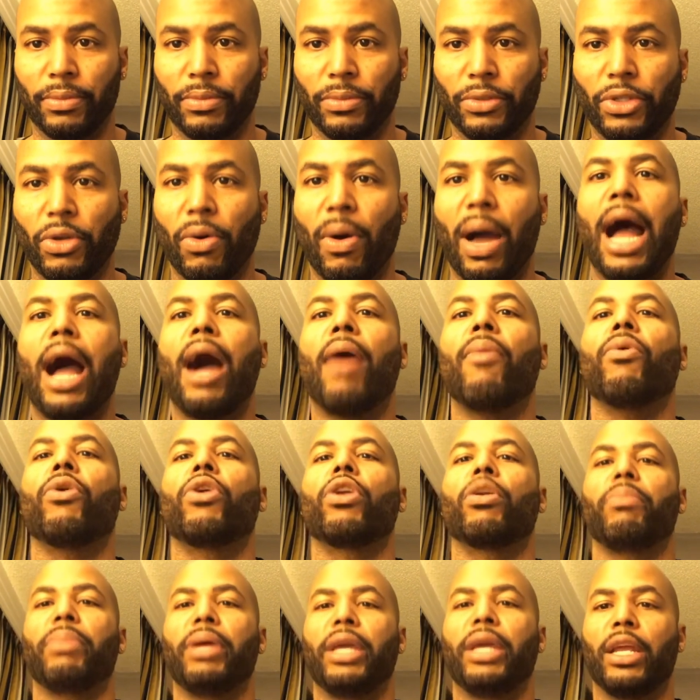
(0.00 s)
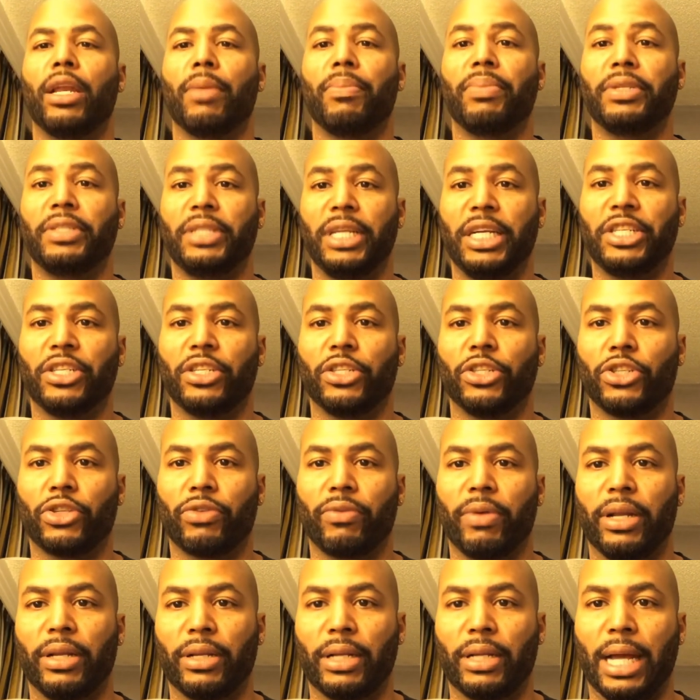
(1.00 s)
So I want to be in a position of
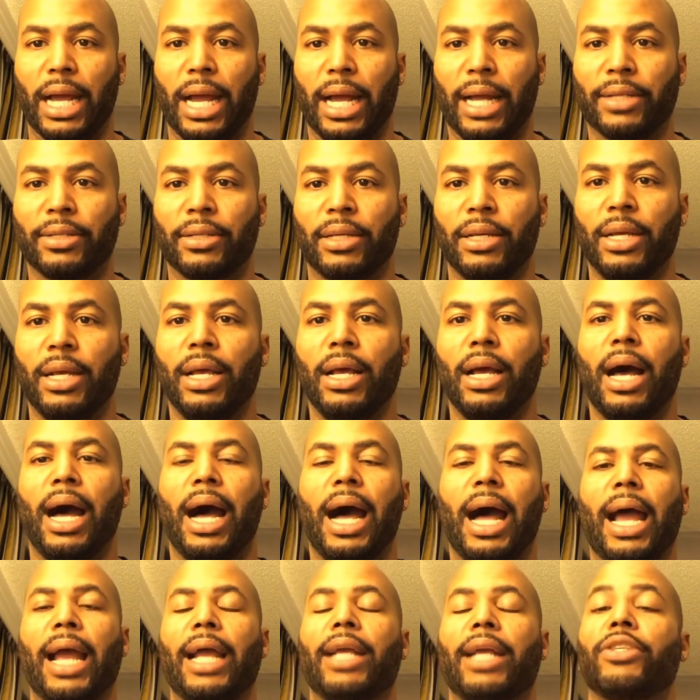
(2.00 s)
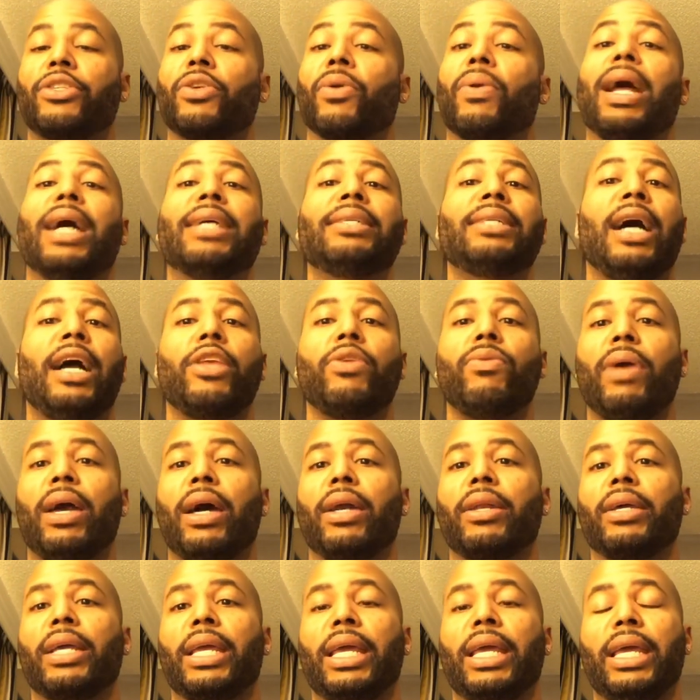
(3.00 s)
strength, guys. All right. So that's how you
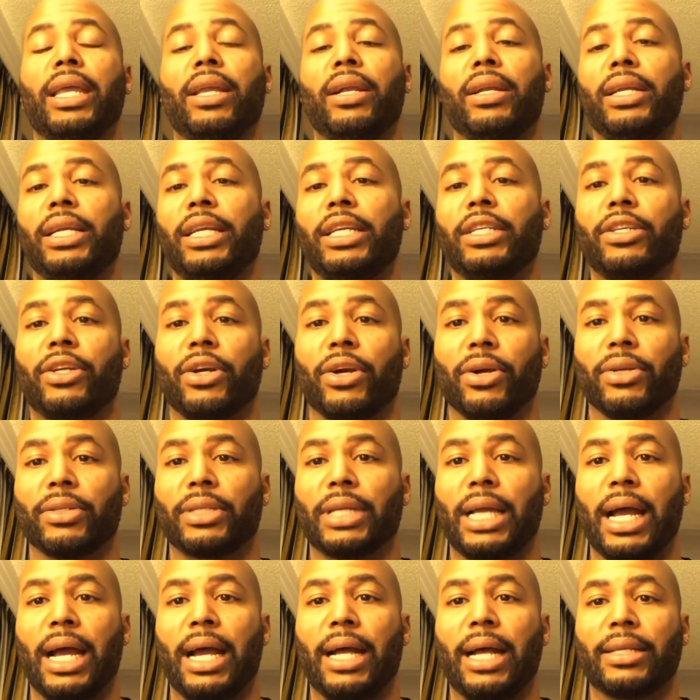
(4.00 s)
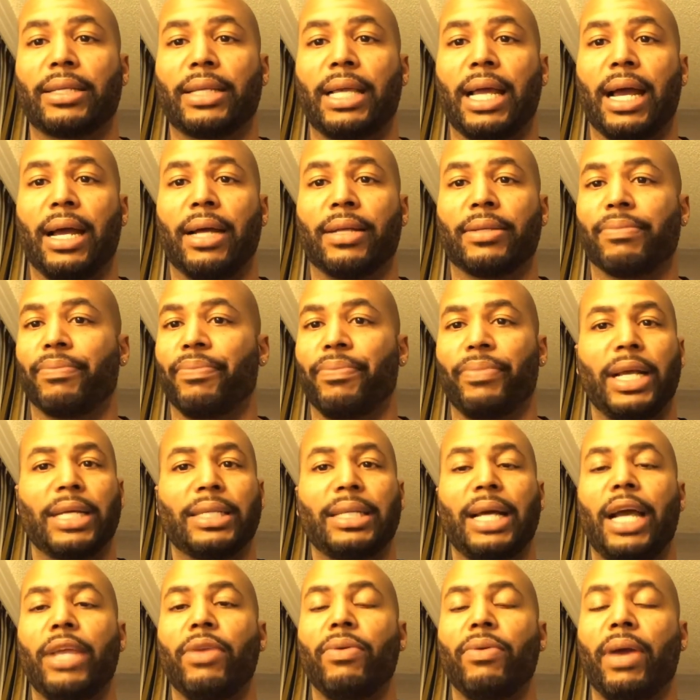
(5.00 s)
handle any of these girls, guys, guys.
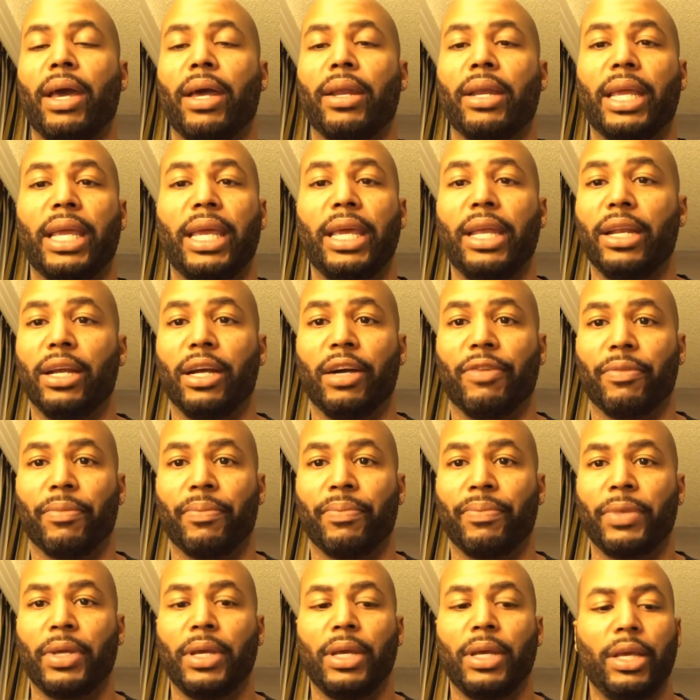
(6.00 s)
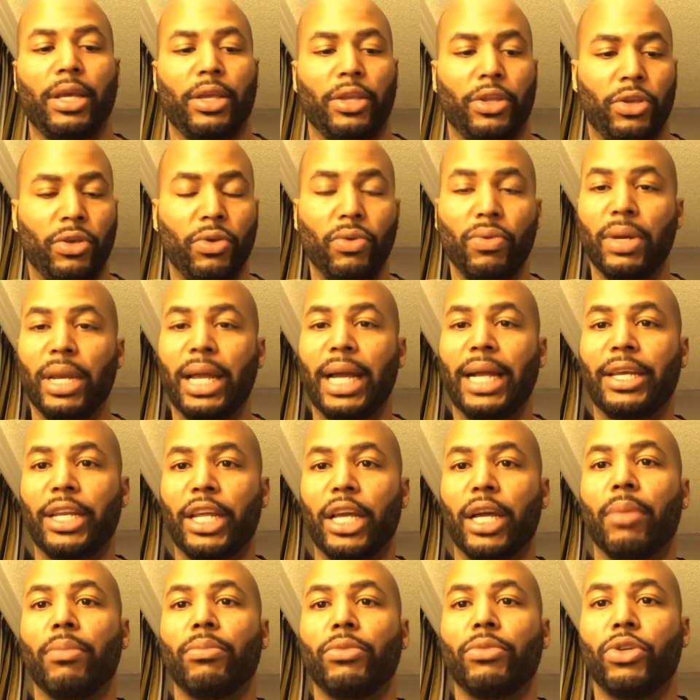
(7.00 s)
That's how you handle any of them. You let
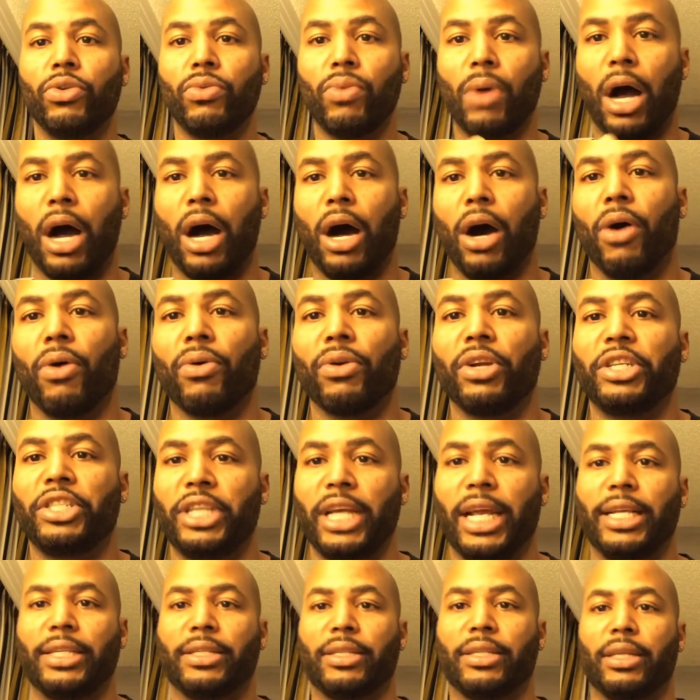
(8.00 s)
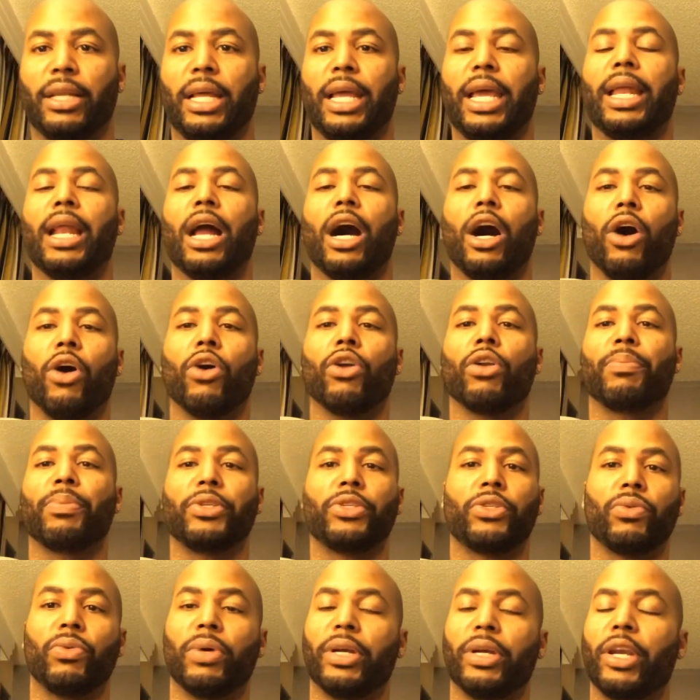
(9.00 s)
them do all the chasing and all the
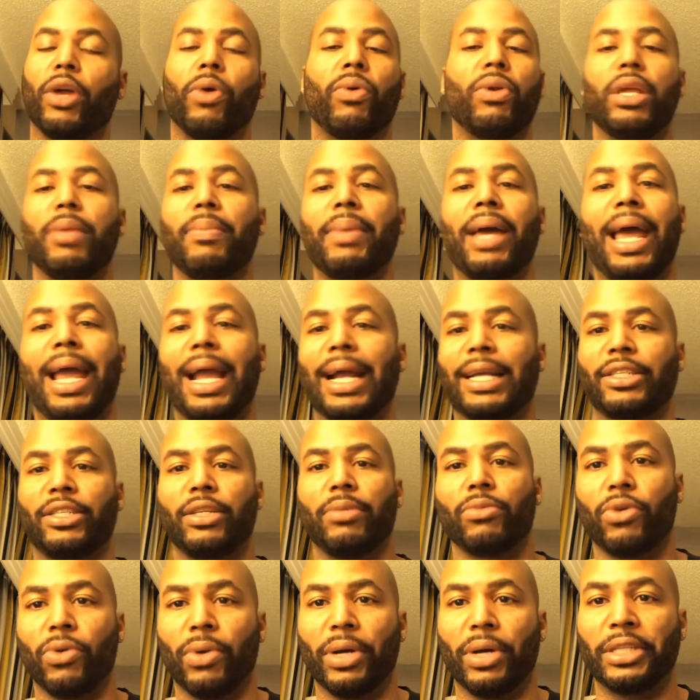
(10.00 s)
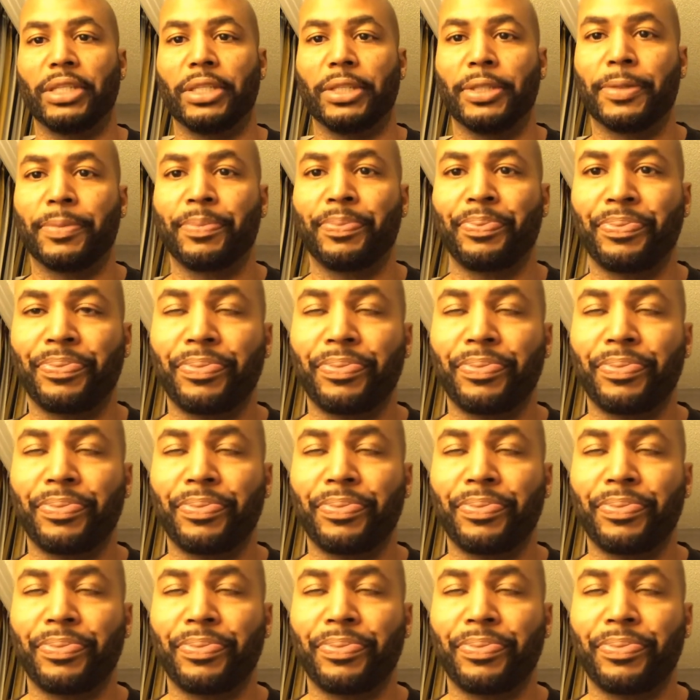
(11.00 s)
pursuing. Don't even ask them questions.